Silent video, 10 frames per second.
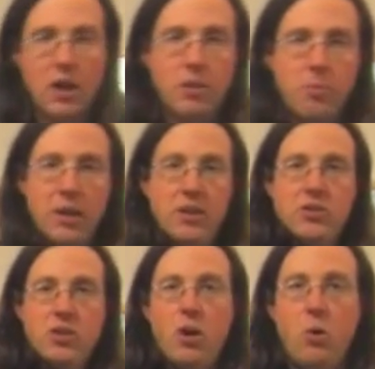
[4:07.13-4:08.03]
the bit
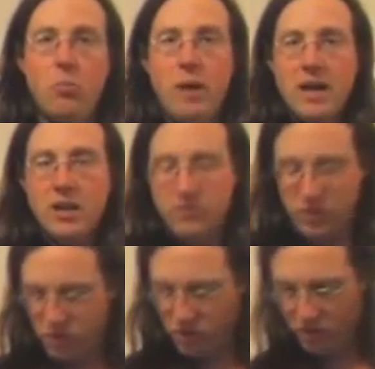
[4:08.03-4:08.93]
that's the whole back of
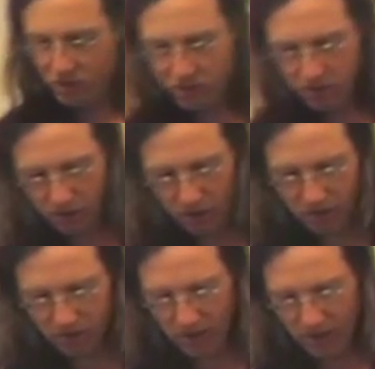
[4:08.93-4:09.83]
your shirt to